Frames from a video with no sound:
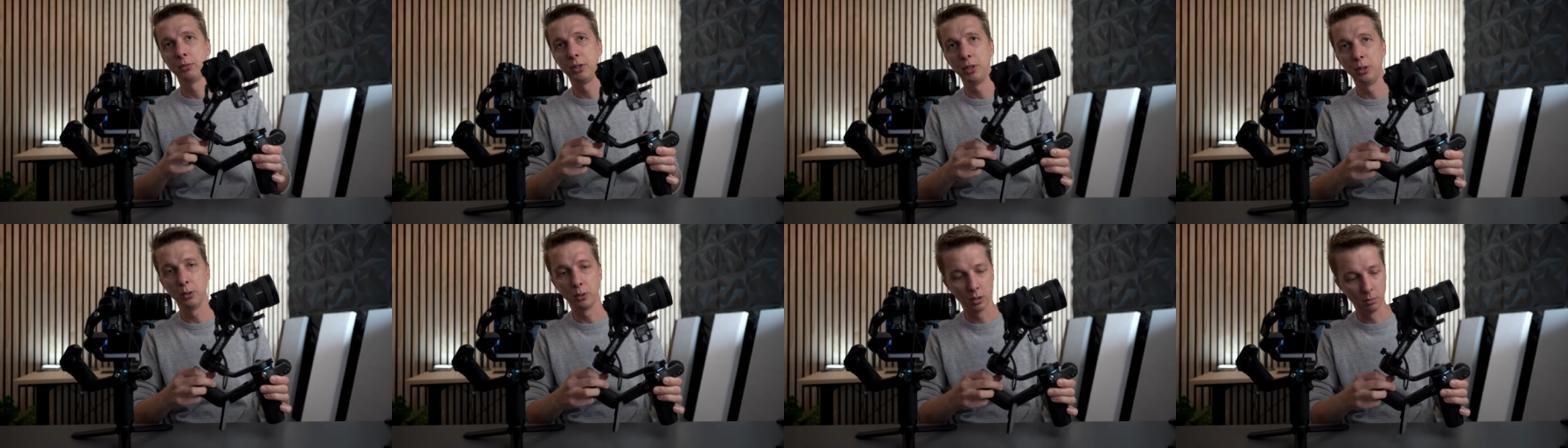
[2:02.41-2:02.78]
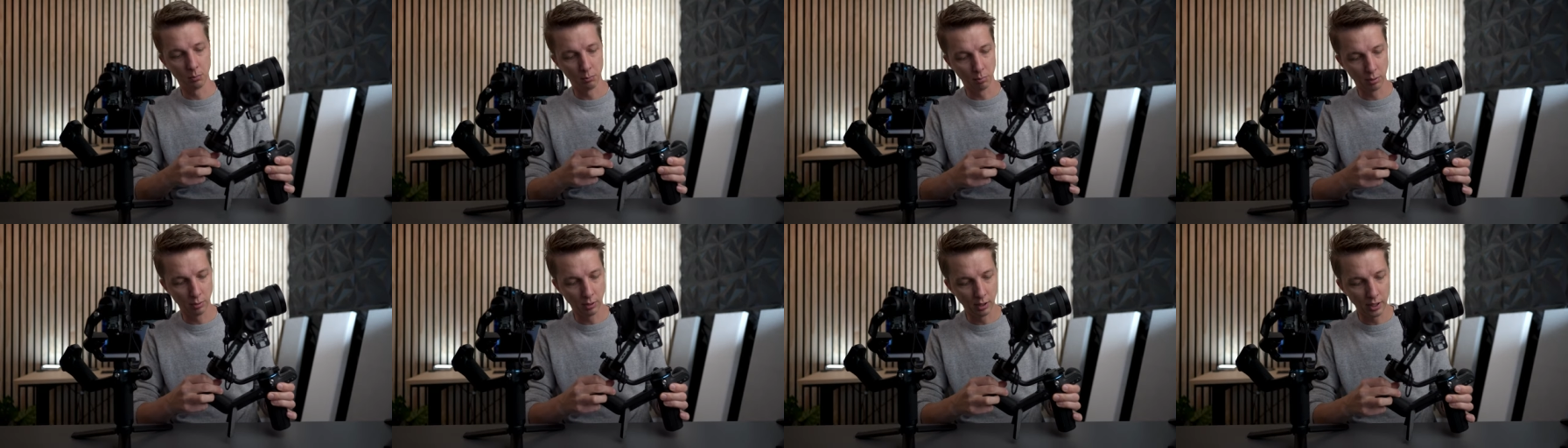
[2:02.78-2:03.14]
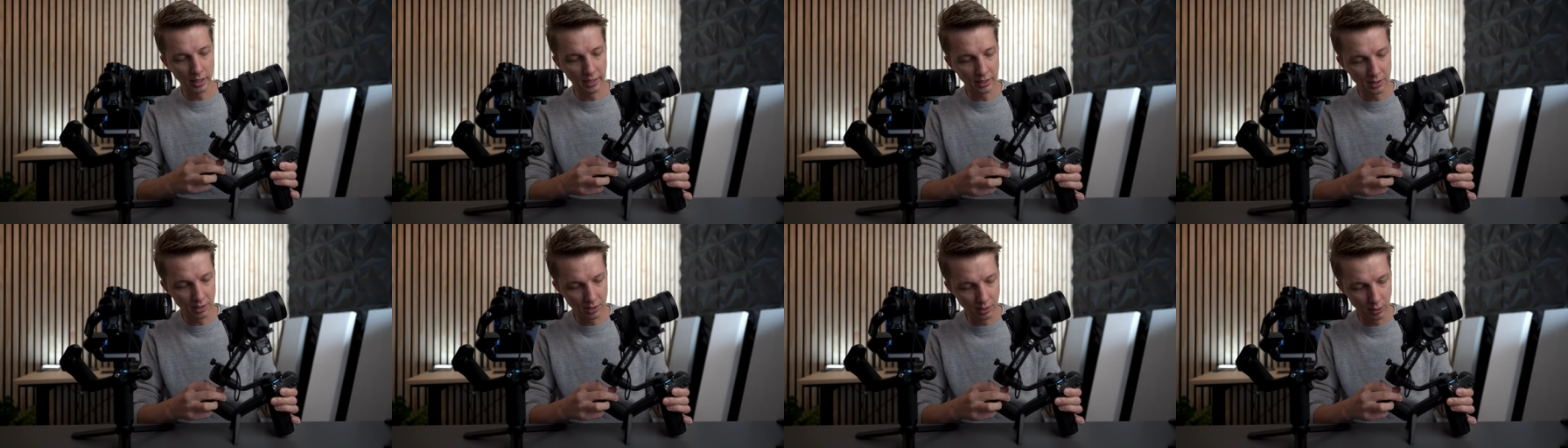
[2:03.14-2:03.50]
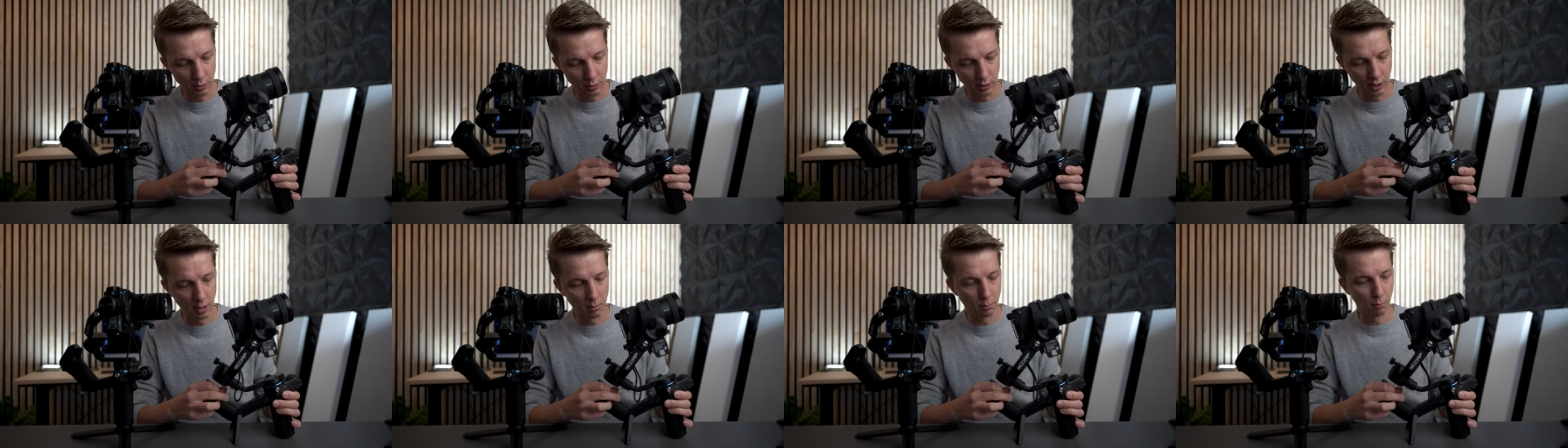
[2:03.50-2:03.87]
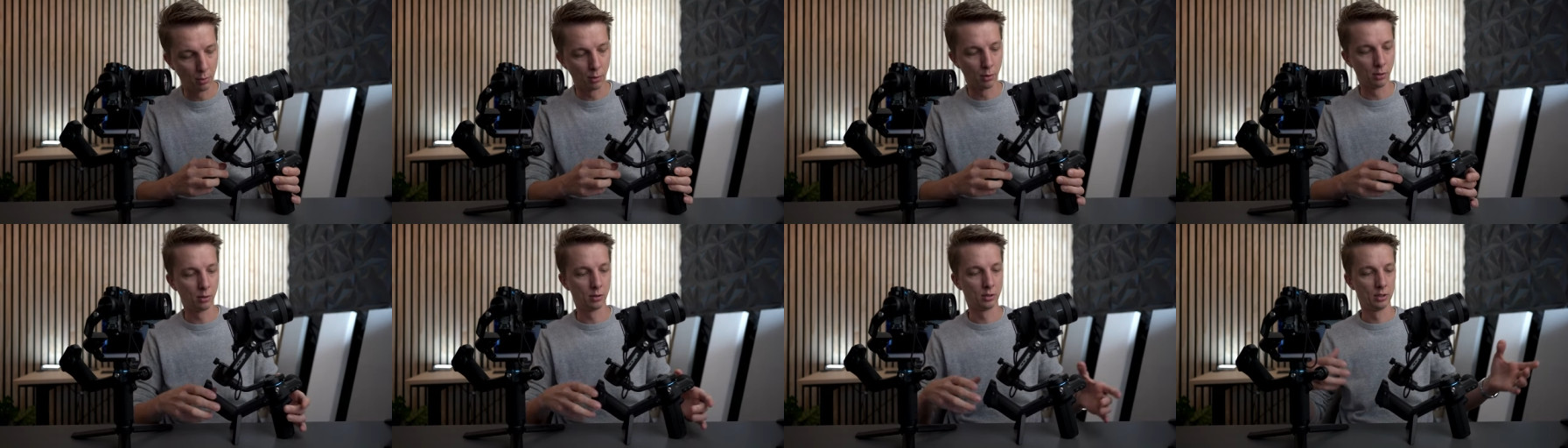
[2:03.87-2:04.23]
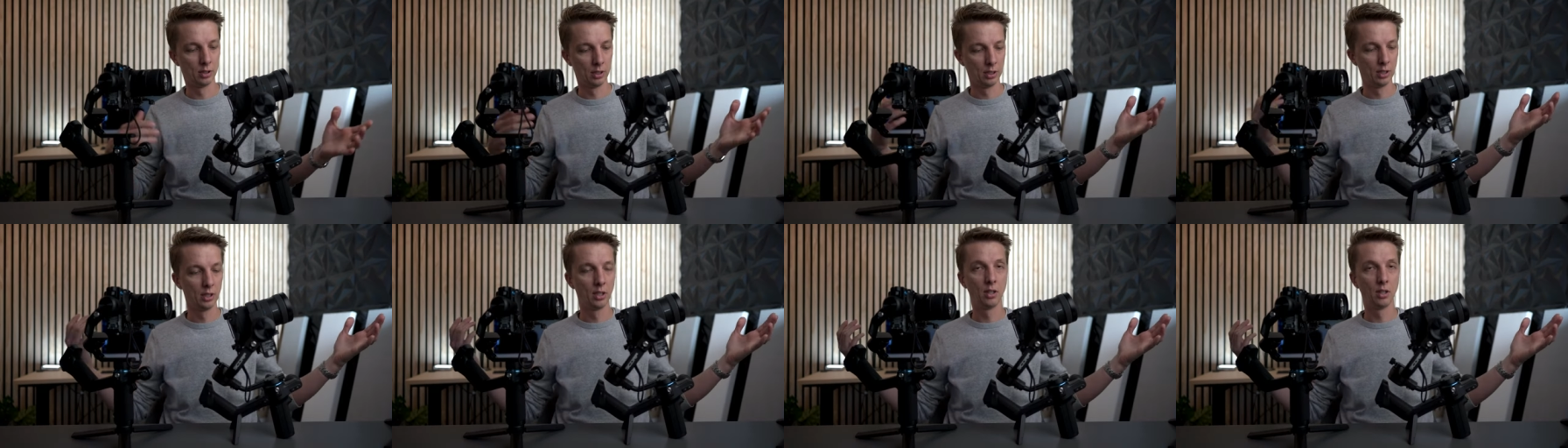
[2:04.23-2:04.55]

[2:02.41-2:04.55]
You can place your gimbal